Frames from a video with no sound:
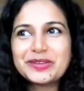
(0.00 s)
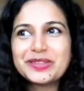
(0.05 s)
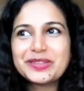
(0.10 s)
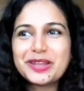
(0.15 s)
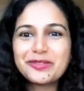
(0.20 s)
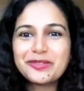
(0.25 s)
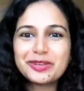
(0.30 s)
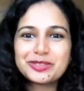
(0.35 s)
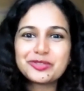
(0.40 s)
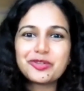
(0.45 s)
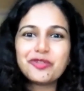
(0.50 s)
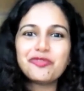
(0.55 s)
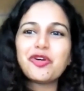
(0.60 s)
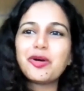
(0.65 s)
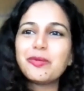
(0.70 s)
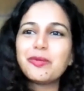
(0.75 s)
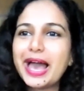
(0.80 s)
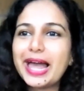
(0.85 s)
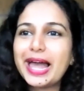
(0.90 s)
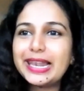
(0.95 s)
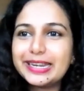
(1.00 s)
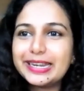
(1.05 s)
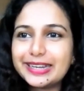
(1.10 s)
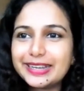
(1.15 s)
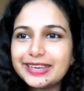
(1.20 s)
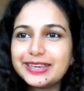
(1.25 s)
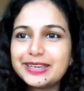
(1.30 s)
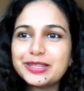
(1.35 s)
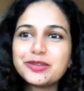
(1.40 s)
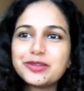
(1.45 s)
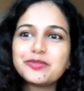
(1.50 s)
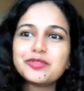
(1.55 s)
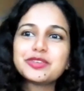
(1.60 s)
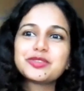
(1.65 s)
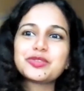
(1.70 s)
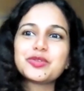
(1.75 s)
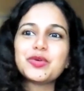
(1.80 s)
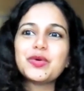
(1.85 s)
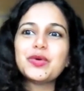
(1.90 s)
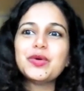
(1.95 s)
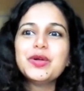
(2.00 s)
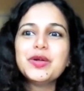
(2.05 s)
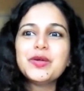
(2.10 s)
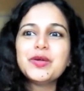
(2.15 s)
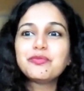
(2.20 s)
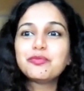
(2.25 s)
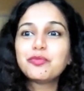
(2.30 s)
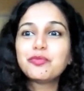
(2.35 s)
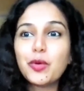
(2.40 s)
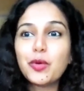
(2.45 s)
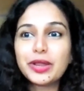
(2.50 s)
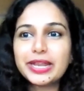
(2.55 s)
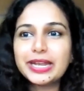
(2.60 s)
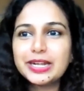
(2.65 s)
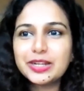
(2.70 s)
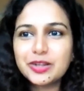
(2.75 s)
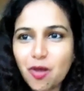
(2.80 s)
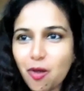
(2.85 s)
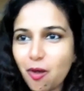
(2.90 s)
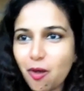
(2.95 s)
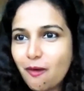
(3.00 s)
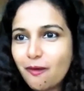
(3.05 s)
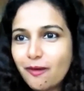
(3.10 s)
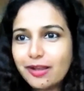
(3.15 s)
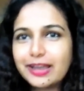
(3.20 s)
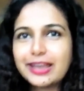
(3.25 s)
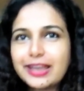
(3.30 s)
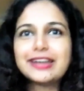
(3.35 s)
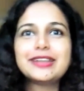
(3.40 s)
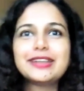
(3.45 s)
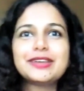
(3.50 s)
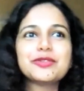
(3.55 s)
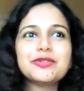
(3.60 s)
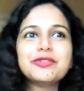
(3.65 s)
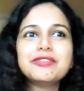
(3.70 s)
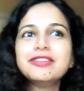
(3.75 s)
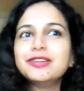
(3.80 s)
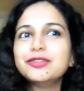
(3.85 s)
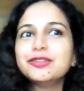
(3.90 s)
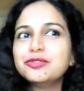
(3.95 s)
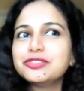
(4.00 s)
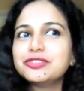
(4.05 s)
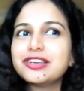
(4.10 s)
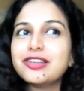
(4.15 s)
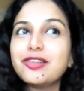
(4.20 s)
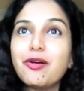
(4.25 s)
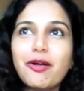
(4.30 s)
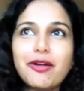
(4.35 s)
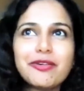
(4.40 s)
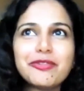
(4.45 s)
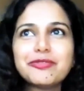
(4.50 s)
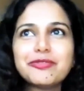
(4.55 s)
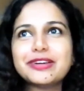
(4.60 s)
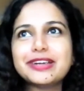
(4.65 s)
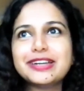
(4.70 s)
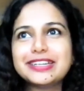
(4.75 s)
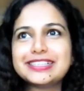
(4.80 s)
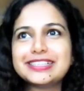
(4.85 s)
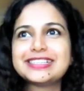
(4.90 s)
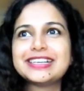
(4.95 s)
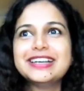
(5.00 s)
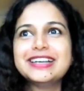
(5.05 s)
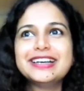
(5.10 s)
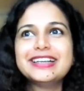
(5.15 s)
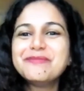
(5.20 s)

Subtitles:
there was no formality, there was no boring talk, and he used a lot of words,